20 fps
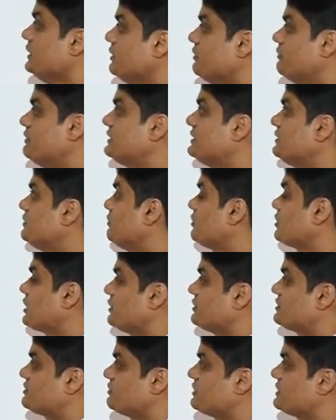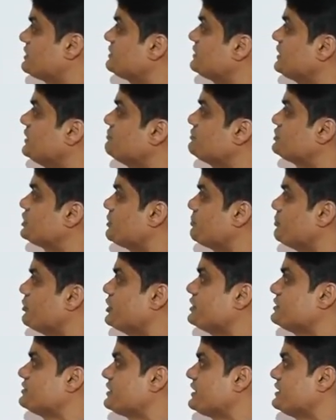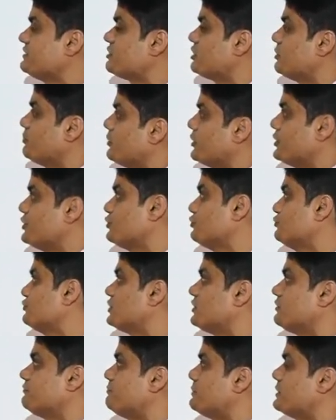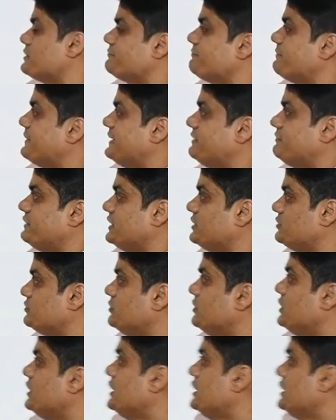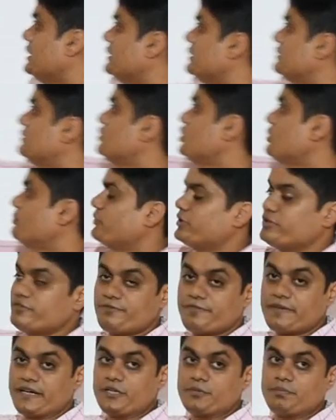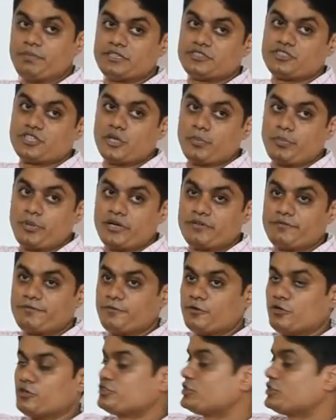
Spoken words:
Whether, okay, what is the sum? 0.3, 0.2, 0.5 I thought. 0.5 plus 0.4,